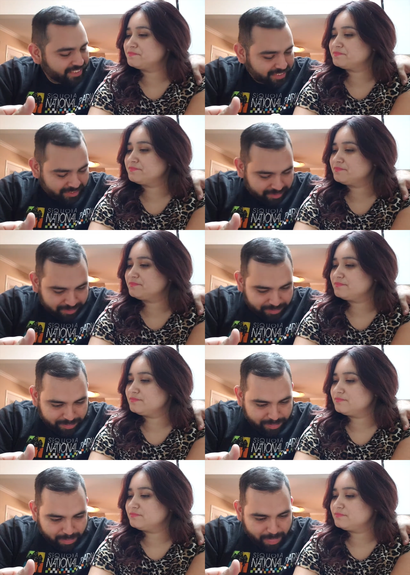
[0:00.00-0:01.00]

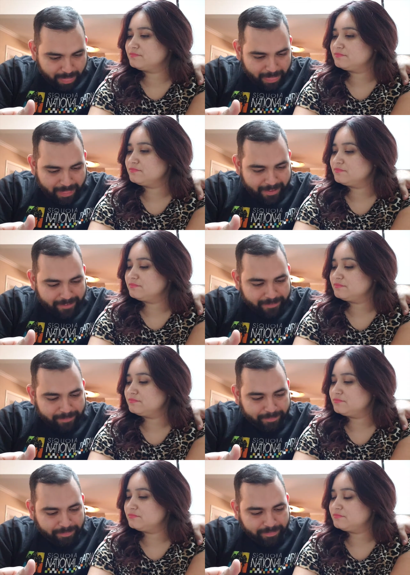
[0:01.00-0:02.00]

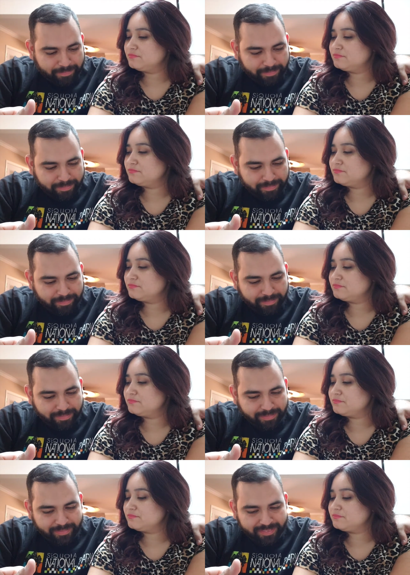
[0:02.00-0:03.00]

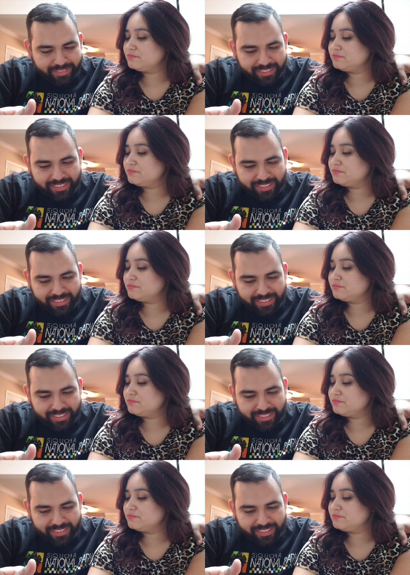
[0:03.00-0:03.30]
No one is speaking in this clip.